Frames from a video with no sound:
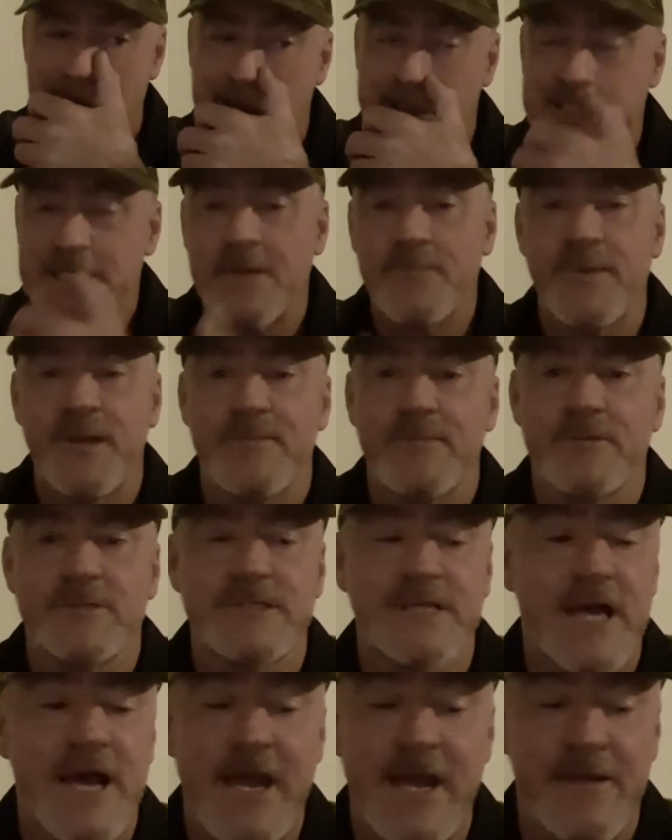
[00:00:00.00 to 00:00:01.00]
Some people
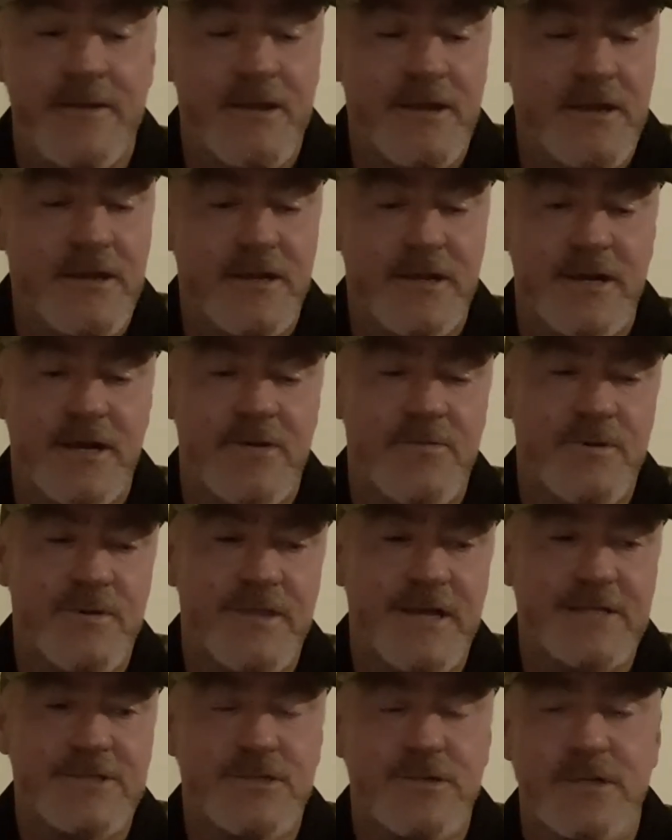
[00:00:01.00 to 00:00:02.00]
say, you know, well,
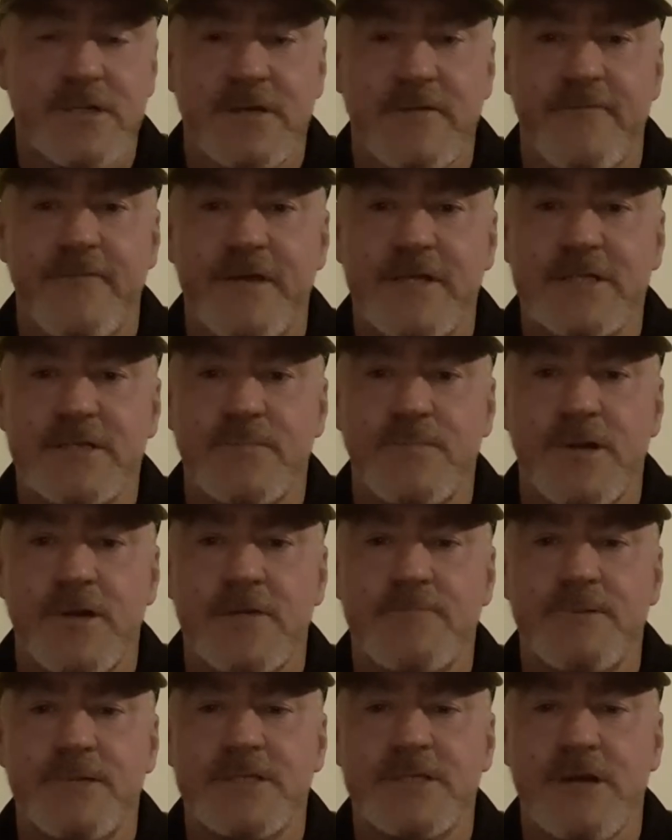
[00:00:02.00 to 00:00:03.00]
that sort of defeats the
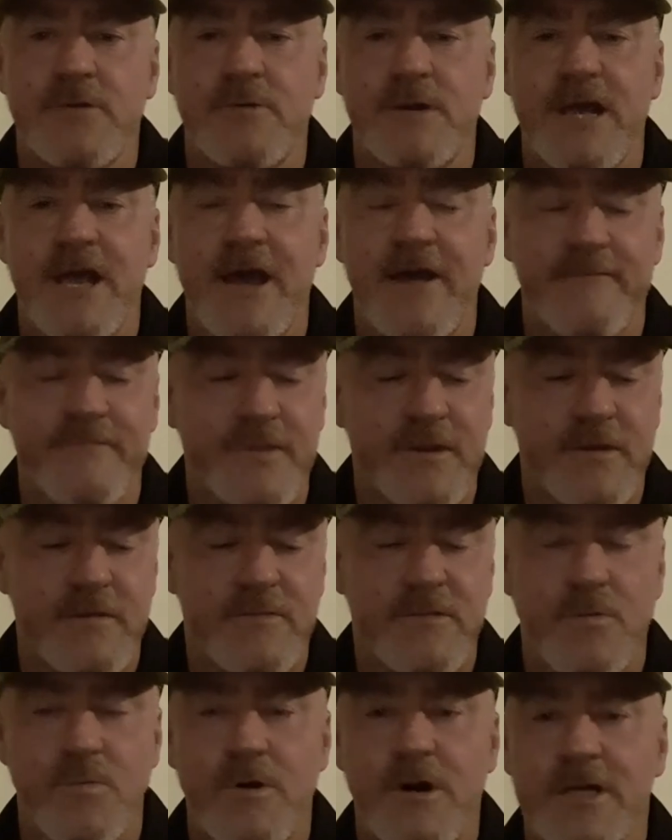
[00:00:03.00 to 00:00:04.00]
purpose. I want to have
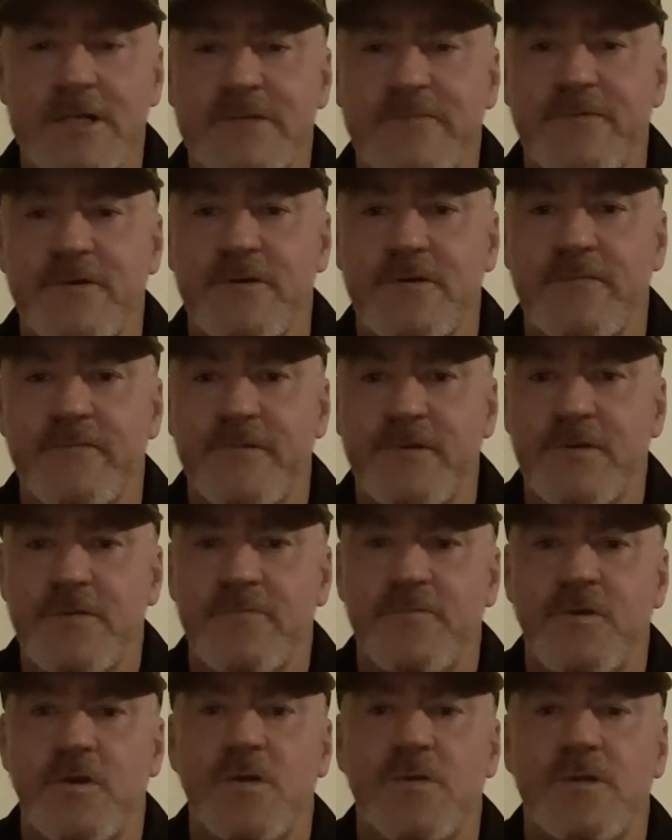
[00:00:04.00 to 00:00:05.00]
the widest field of
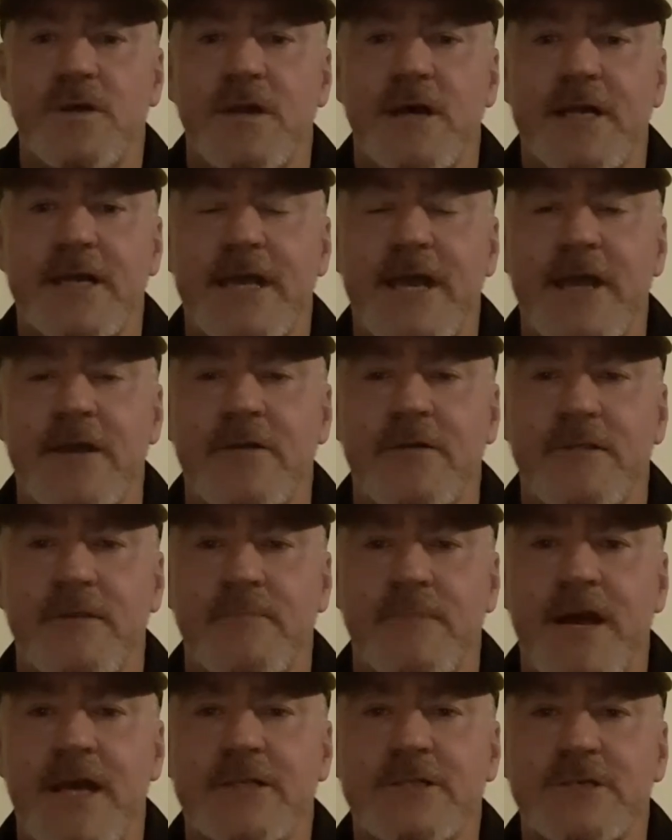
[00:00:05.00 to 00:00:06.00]
view that I can on the
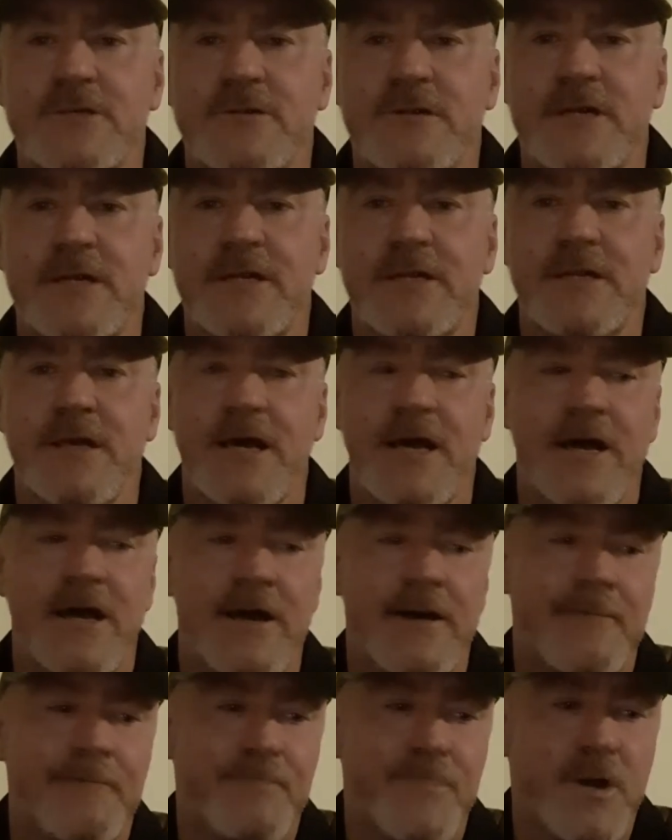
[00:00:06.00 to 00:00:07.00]
main screen.
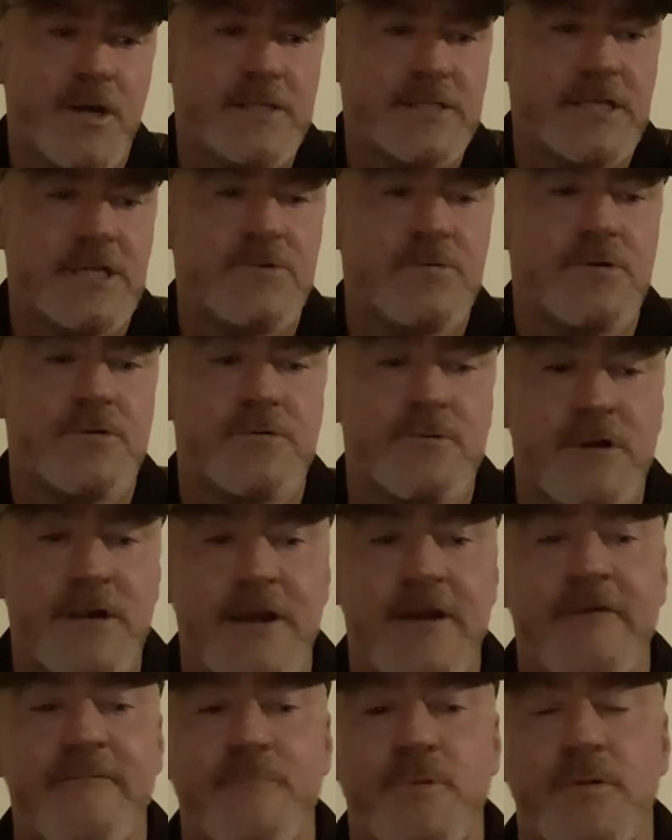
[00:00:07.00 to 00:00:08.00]
I tend to
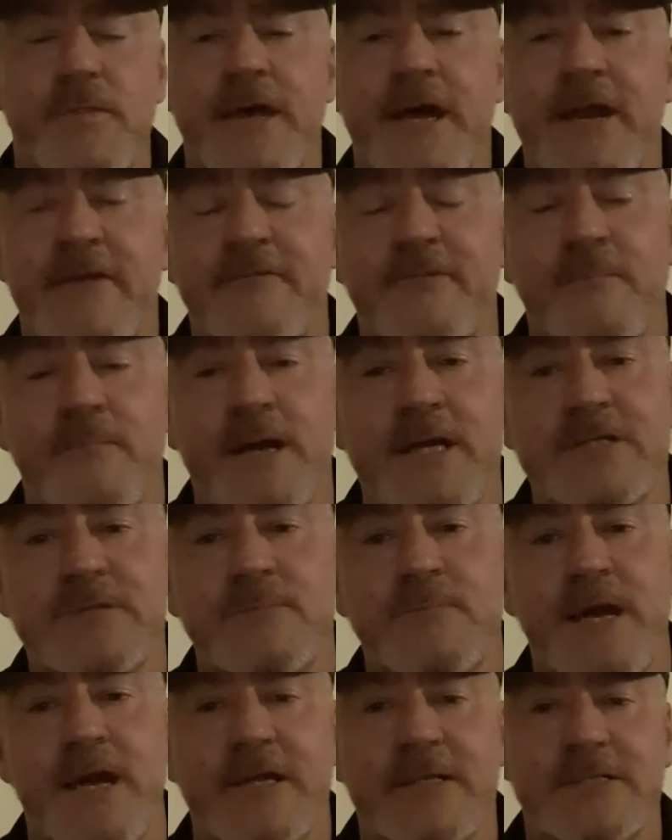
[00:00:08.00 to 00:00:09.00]
agree. I'll put that
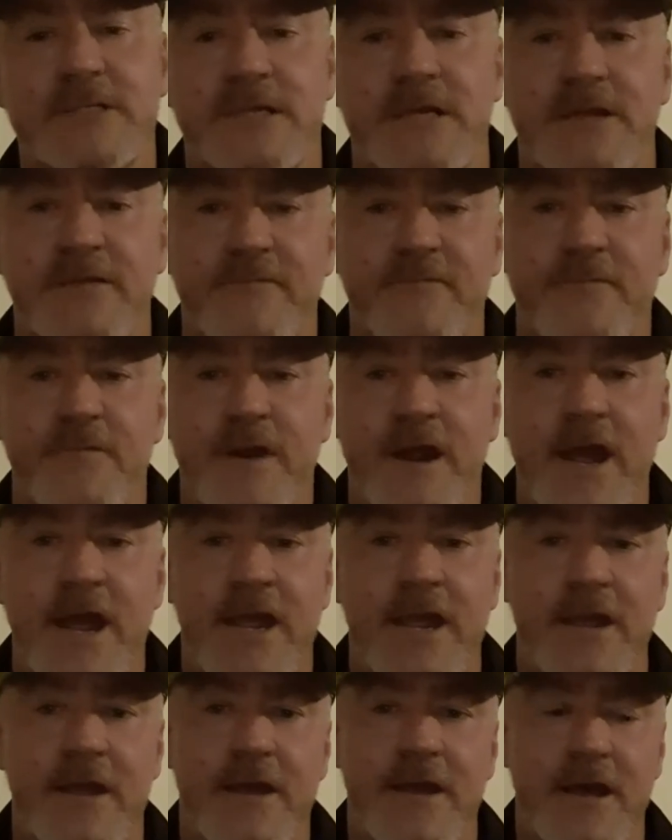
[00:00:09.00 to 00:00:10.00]
information back to
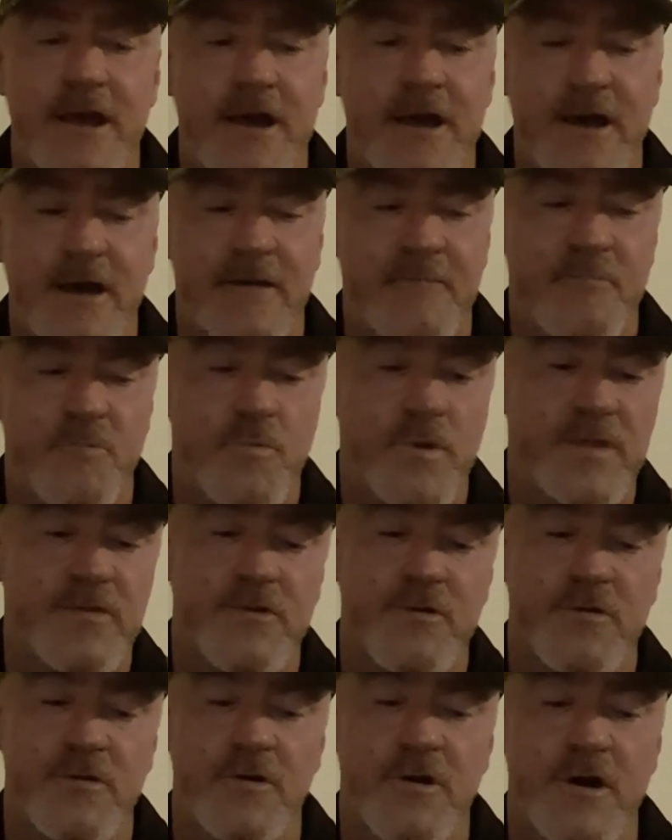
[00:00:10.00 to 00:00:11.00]
Infiray.
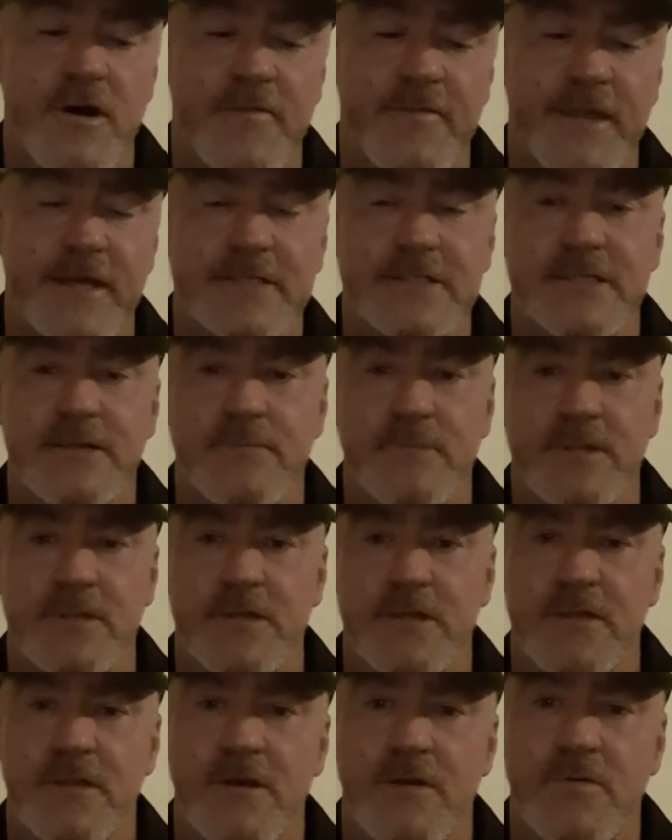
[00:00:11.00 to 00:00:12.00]
Whether or not that's something
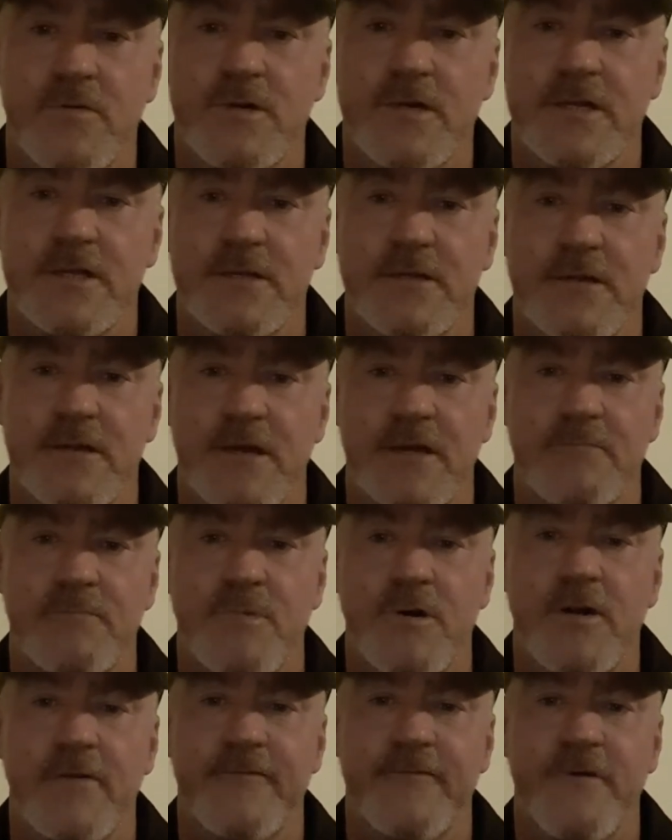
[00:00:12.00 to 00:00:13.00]
that they'll look at
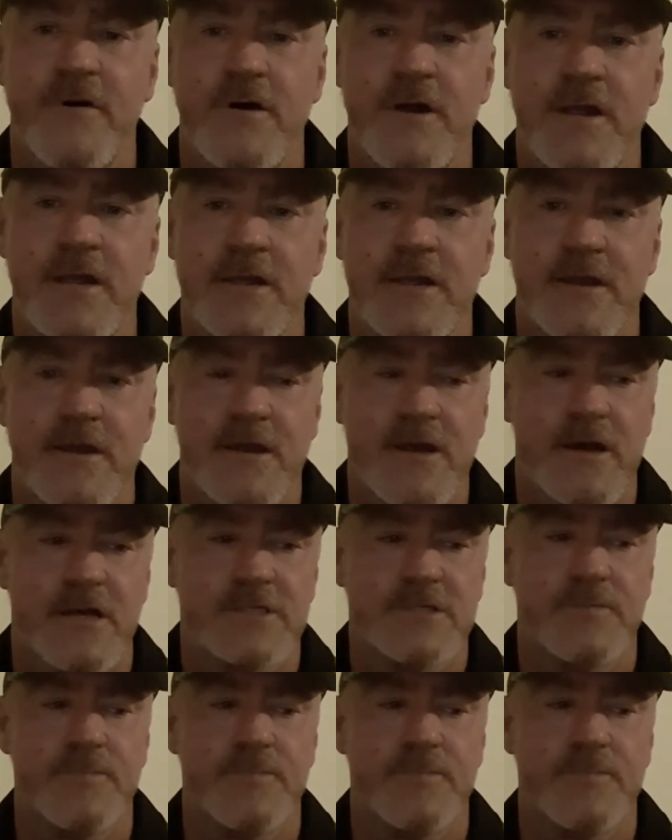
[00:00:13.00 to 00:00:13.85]
modifying, I